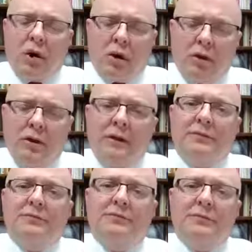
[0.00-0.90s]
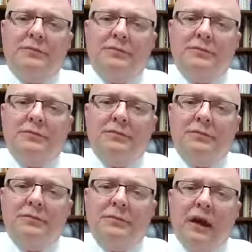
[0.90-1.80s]
We're hurting.
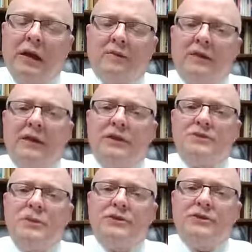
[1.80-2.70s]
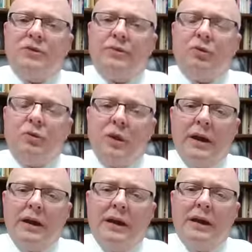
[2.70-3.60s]
Everything's been stripped
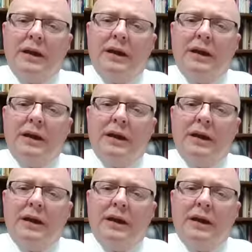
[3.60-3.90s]
away.